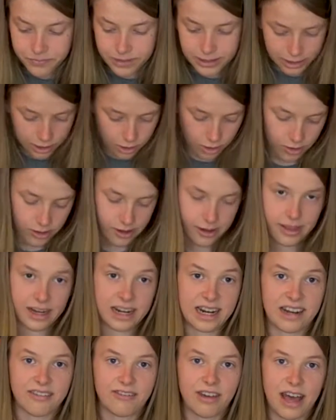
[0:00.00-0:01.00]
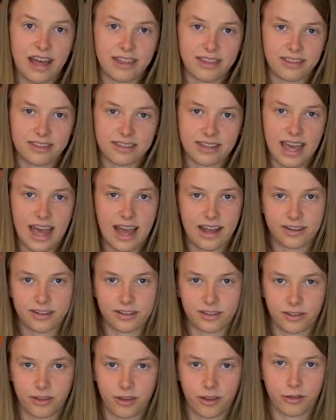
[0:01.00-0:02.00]
It's longer than I've had this
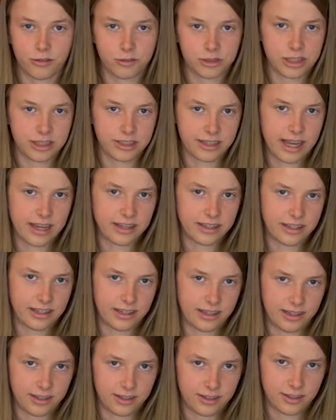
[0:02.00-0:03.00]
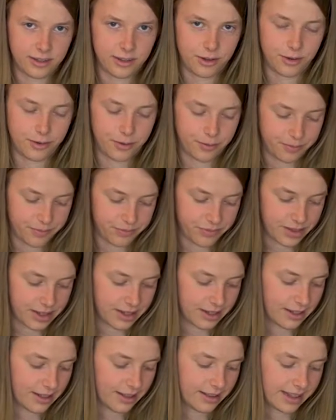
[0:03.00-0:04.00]
cat, although she's 18, so...
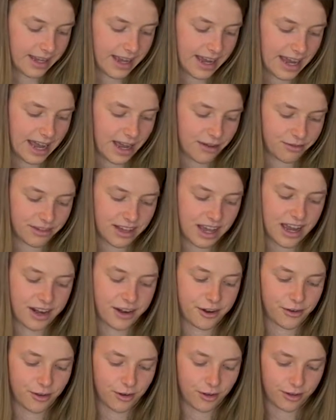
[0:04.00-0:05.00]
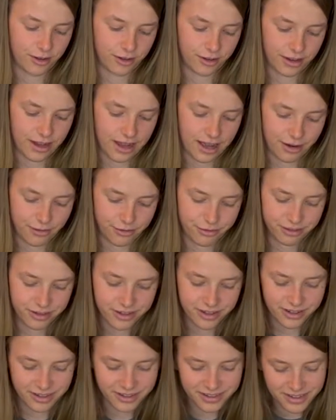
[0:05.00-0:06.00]
Clearly, I haven't had her all her life.
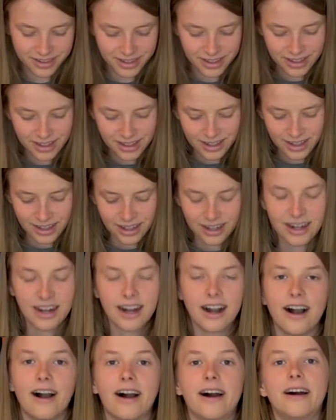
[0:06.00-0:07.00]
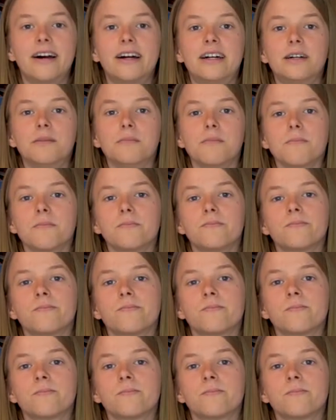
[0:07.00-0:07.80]
But